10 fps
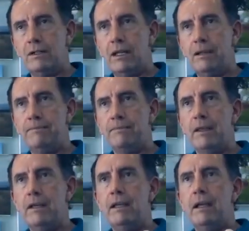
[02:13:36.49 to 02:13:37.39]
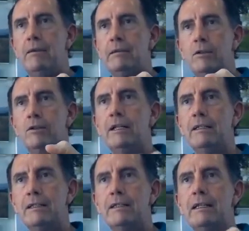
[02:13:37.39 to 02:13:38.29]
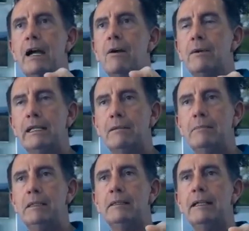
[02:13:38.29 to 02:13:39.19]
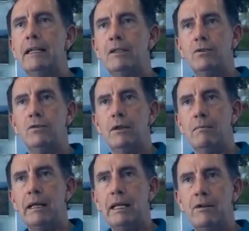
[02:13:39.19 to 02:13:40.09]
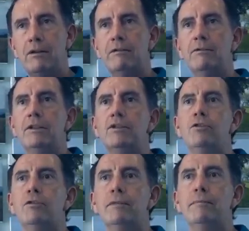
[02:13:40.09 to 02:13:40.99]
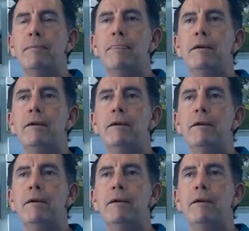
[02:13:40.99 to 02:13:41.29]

Okay, and we're looking to see how we're going to build that into a bed area for the children.